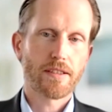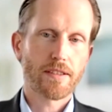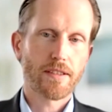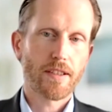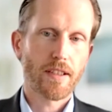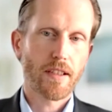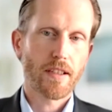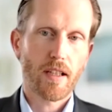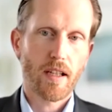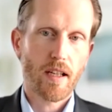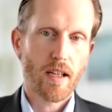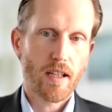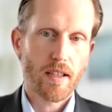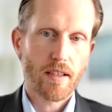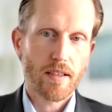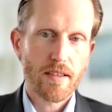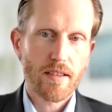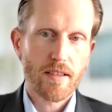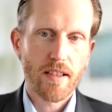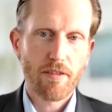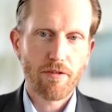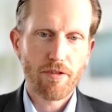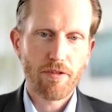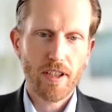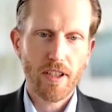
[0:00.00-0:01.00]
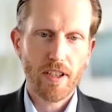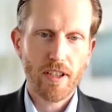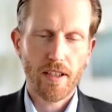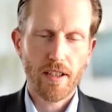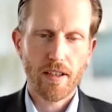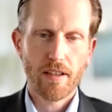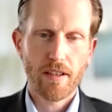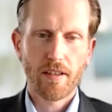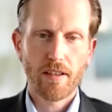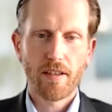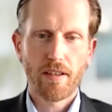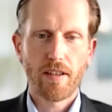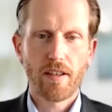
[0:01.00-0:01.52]
as well. Definitely
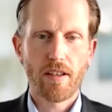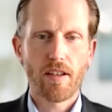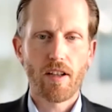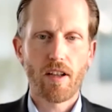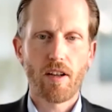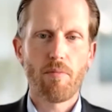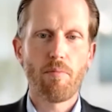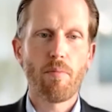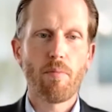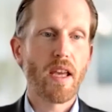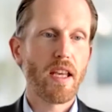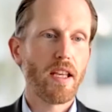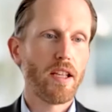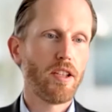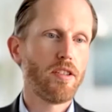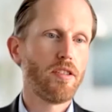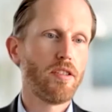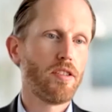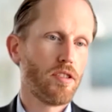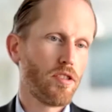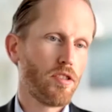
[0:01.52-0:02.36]
a, a main